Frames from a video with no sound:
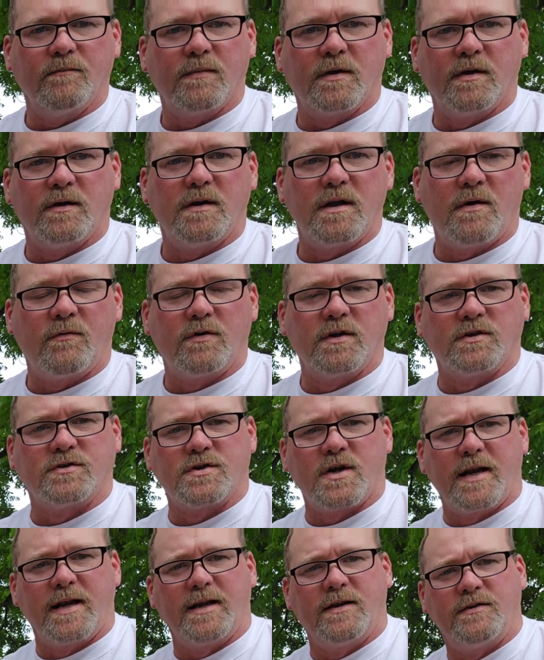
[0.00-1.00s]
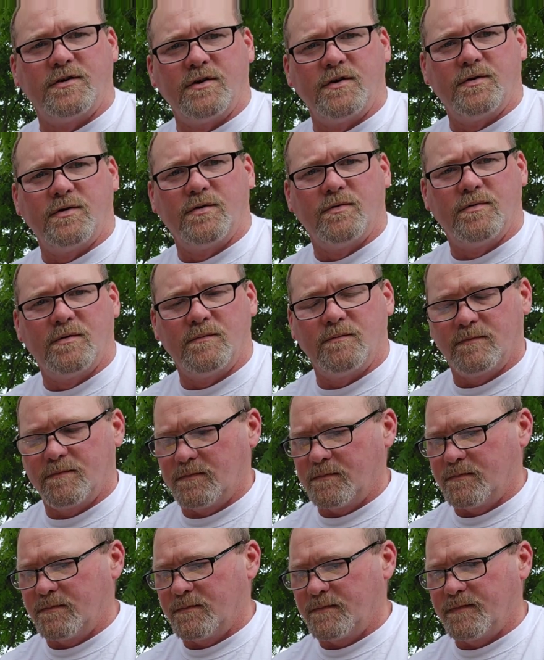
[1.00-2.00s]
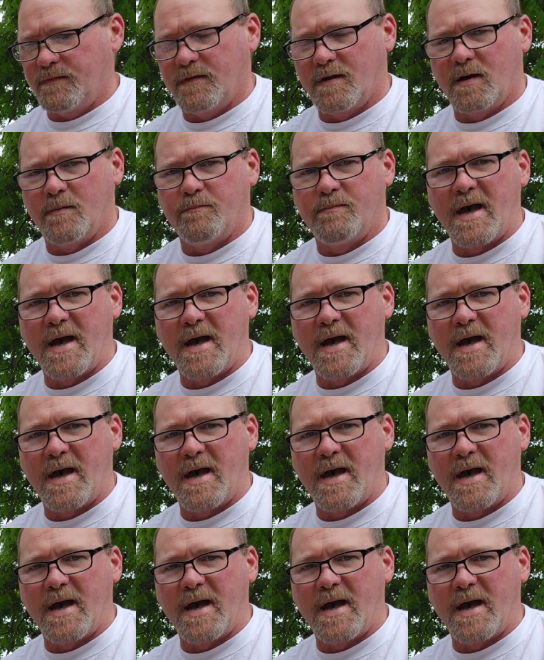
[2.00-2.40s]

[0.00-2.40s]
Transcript: But I want to try to do the